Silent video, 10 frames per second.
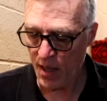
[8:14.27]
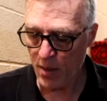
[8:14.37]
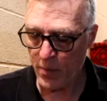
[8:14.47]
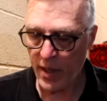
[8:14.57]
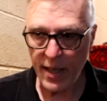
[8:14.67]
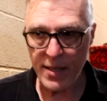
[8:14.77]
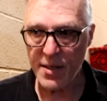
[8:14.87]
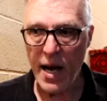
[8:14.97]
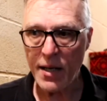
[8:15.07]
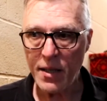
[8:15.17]
but it's
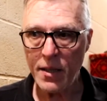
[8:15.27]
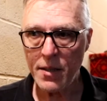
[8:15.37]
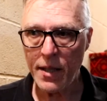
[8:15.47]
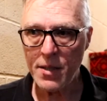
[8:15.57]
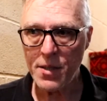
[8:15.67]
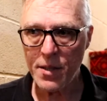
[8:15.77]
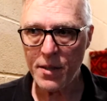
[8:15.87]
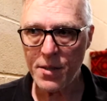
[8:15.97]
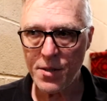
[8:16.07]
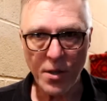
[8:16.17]
not.
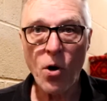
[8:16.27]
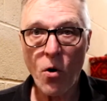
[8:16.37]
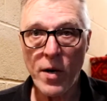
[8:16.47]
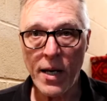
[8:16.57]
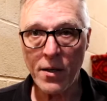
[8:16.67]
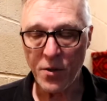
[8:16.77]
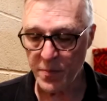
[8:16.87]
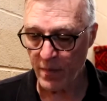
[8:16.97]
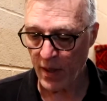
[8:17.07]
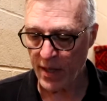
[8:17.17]
It's the coriander,
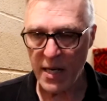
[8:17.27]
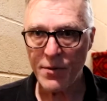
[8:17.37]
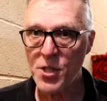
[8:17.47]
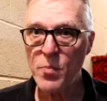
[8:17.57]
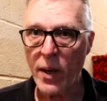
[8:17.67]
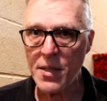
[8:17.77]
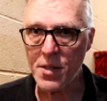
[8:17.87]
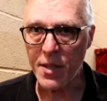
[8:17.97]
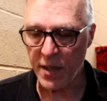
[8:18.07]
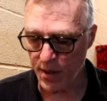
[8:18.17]
kind of a
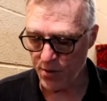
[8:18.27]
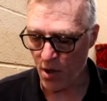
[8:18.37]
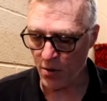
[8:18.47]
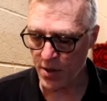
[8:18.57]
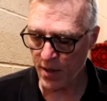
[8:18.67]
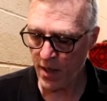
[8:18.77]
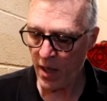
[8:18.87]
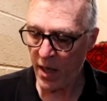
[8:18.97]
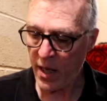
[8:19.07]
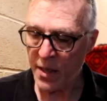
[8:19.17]
spicy note,
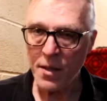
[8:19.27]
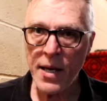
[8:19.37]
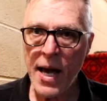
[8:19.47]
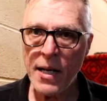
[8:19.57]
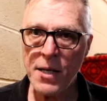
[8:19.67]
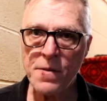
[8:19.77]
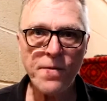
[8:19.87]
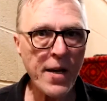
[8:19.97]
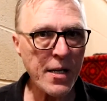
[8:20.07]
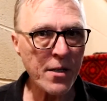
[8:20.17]
and that has
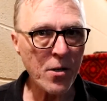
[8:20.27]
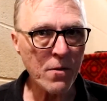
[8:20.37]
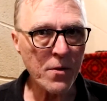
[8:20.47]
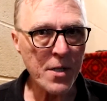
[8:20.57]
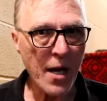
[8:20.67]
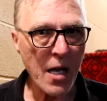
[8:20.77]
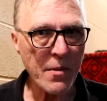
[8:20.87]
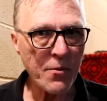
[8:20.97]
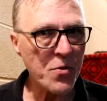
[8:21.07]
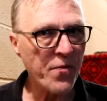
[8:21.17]
faded over time.
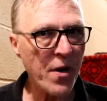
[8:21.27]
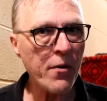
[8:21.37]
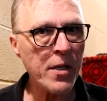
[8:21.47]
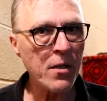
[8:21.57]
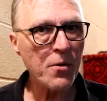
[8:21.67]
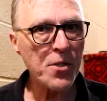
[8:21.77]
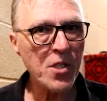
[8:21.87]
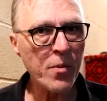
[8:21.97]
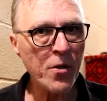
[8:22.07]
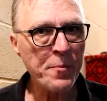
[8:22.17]
It was very
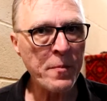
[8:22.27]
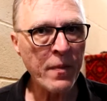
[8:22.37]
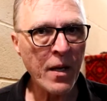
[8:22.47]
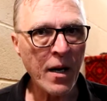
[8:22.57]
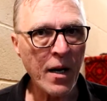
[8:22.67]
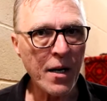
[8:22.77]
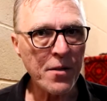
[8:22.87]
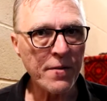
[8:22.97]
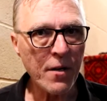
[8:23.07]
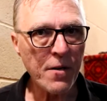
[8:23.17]
noticeable
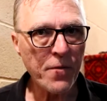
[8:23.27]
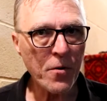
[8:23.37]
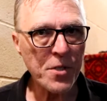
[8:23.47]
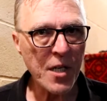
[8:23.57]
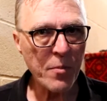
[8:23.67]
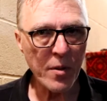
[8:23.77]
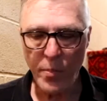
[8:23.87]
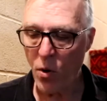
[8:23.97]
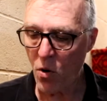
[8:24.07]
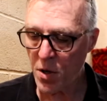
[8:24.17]
the very first couple of
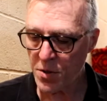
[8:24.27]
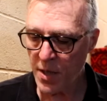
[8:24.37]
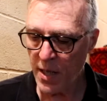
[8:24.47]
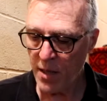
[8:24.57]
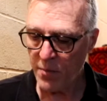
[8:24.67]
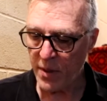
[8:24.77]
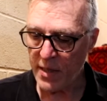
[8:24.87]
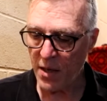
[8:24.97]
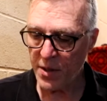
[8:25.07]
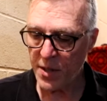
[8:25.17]
pours, but
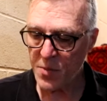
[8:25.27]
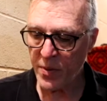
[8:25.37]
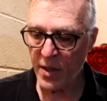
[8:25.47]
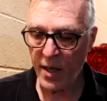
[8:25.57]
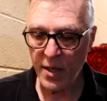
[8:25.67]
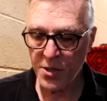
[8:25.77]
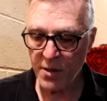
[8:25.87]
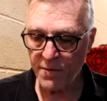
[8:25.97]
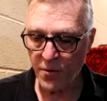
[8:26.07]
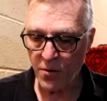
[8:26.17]
now that it's been
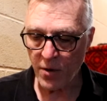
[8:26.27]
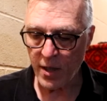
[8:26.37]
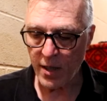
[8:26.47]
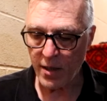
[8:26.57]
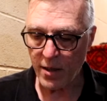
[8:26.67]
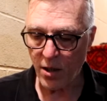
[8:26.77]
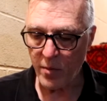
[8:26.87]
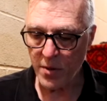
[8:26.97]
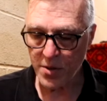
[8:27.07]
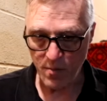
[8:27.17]
aging for
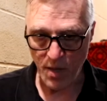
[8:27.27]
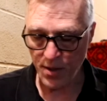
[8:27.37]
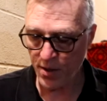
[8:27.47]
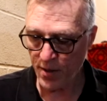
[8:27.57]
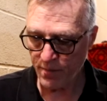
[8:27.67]
almost a month,